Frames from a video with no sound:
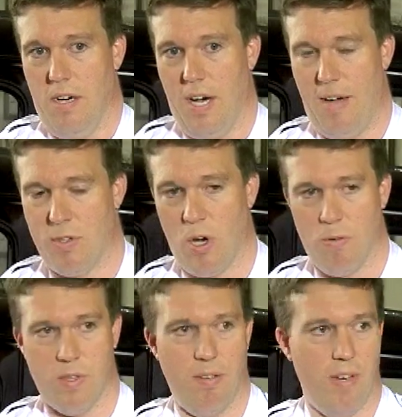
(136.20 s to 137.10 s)
I've
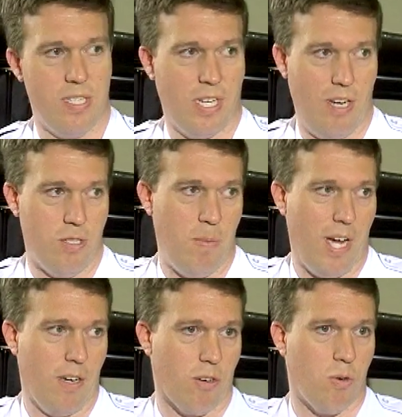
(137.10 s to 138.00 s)
talked with the investigators
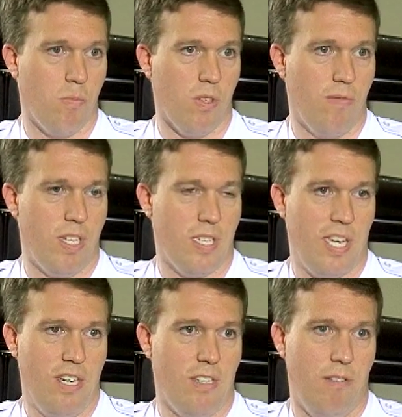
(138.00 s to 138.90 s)
back in our criminal
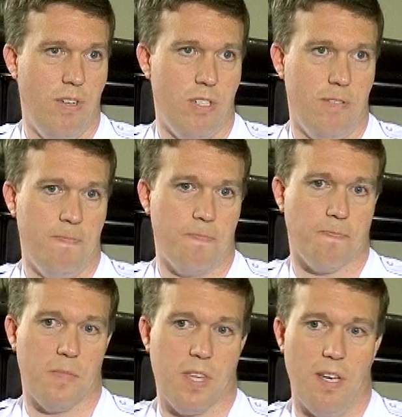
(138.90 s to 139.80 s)
investigation division.
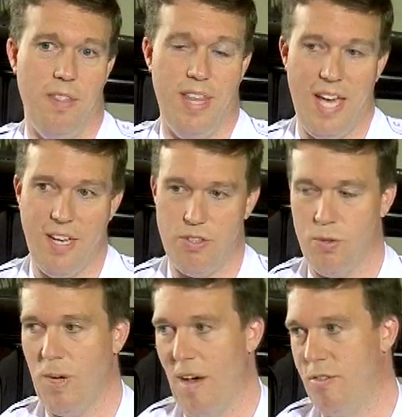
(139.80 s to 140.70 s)
They
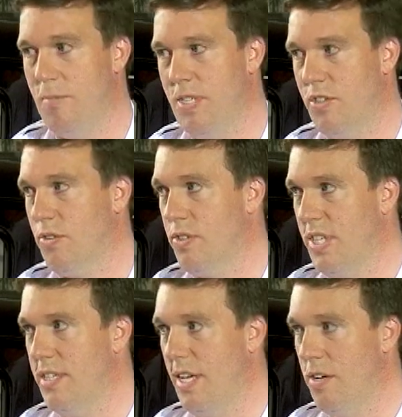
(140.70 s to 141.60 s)
do have some additional
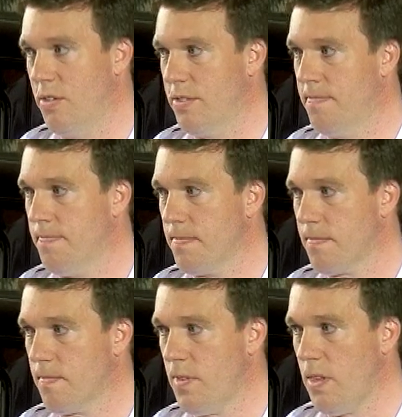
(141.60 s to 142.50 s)
details
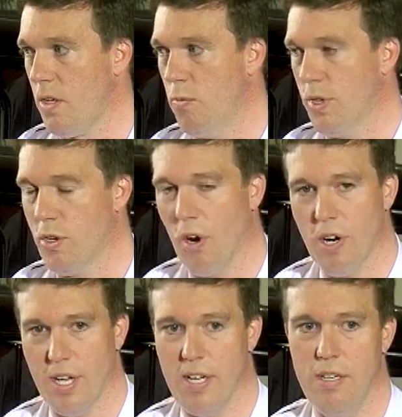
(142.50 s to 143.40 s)

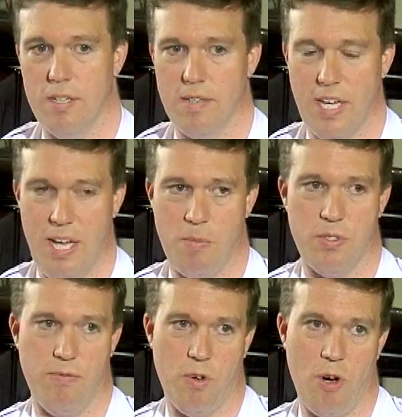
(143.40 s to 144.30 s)
regarding
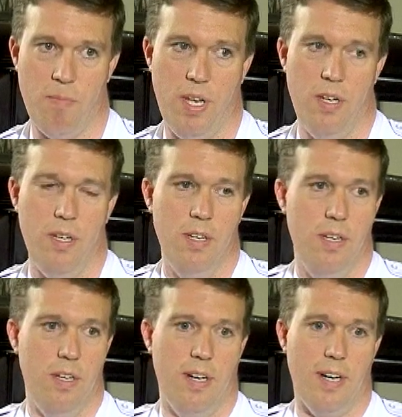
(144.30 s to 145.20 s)
Campbell's involvement.
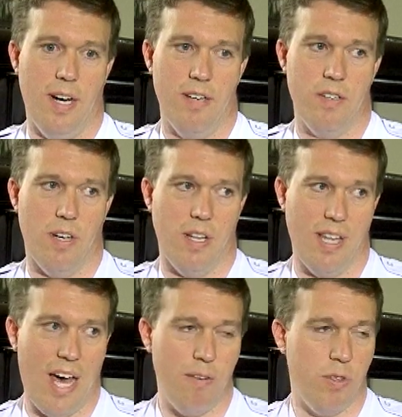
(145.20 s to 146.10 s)
A
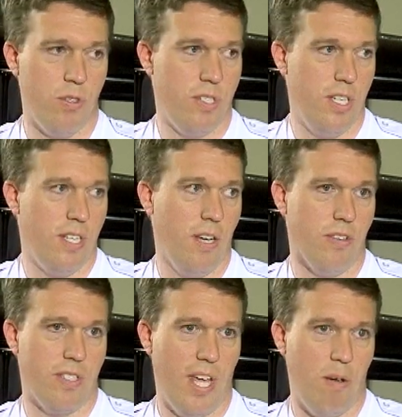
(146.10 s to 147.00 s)
lot of those
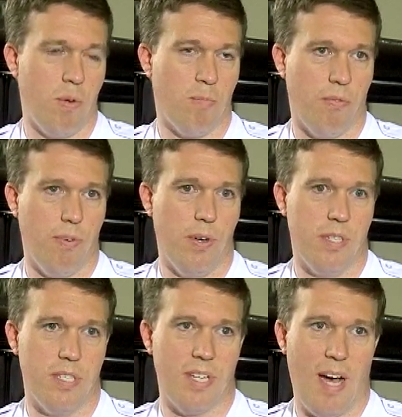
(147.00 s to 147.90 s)
details they would prefer at
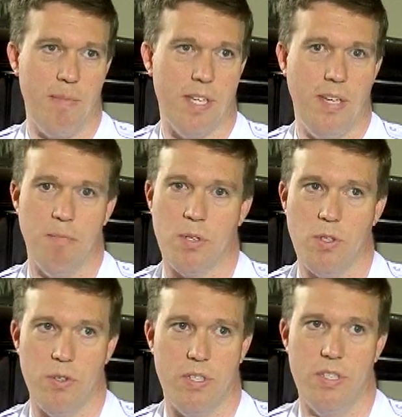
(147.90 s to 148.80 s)
this time to keep
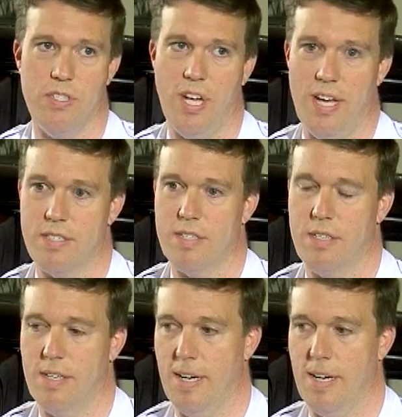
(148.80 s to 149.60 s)
close to the chest.